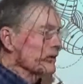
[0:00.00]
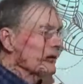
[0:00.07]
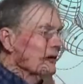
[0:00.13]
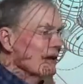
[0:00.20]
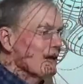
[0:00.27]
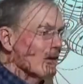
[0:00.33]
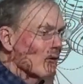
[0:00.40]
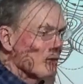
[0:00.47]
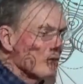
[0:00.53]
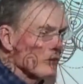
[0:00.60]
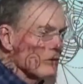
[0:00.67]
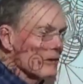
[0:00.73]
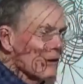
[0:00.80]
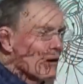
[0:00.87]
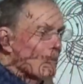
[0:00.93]
to go through
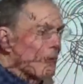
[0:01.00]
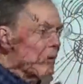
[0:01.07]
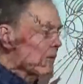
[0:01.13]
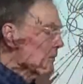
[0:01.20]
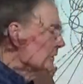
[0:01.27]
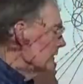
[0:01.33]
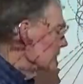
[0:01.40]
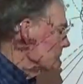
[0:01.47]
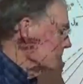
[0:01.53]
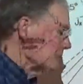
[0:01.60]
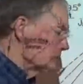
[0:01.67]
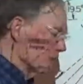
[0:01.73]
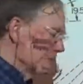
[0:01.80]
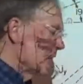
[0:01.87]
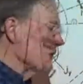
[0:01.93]
the airport with an
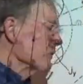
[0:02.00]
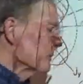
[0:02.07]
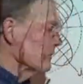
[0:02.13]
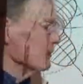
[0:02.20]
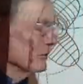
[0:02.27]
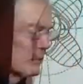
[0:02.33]
explosive. That's what you